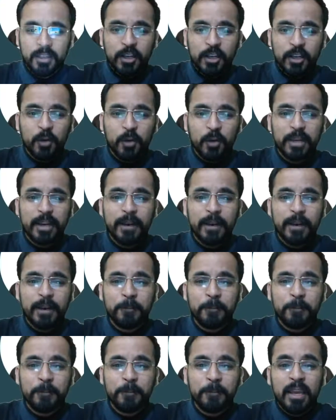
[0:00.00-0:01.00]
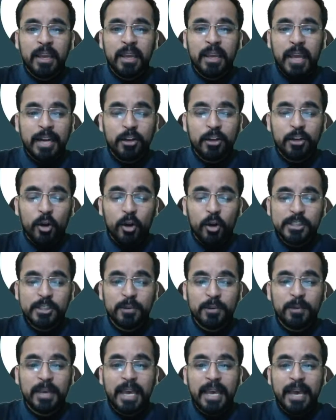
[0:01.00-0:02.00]
Okay, and also
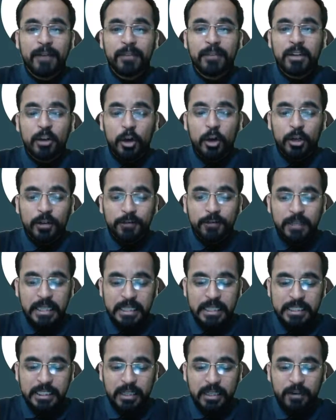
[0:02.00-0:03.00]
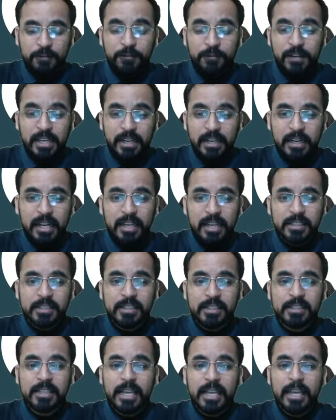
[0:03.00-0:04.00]
we have a lot of these free
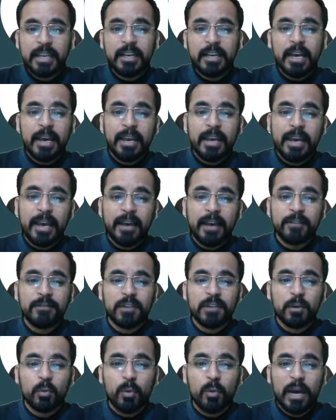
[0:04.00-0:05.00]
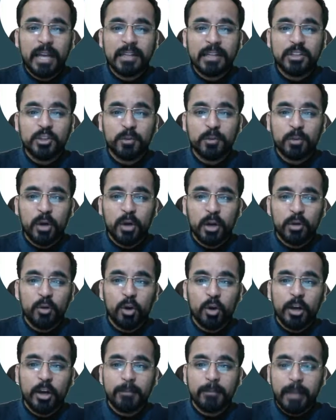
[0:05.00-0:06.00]
classes, like I have one tomorrow
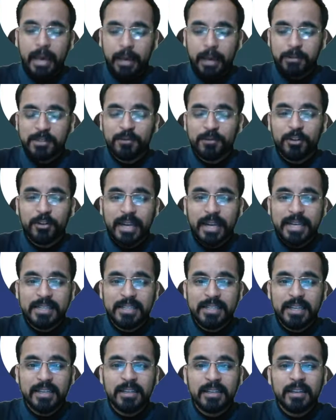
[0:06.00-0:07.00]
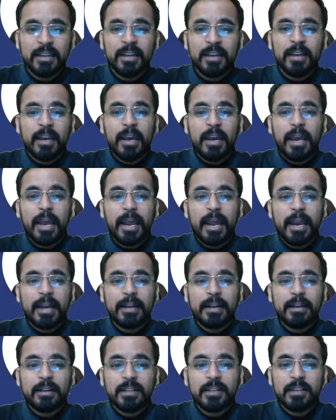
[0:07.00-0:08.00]
on maps for writing,
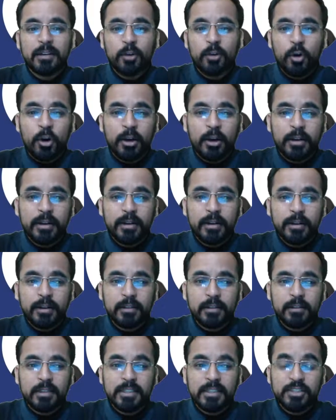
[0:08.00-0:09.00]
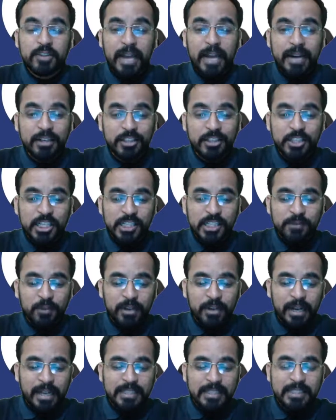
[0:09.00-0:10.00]
and on the strategies for IELTS